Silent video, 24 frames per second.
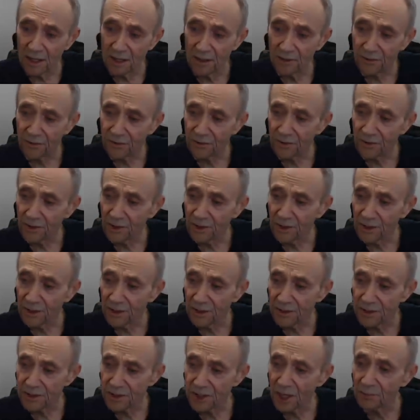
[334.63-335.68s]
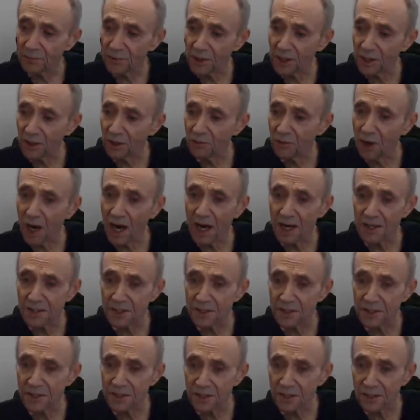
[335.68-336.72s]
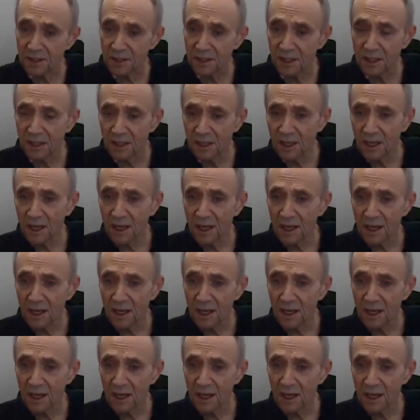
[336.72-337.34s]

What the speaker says: If something arises and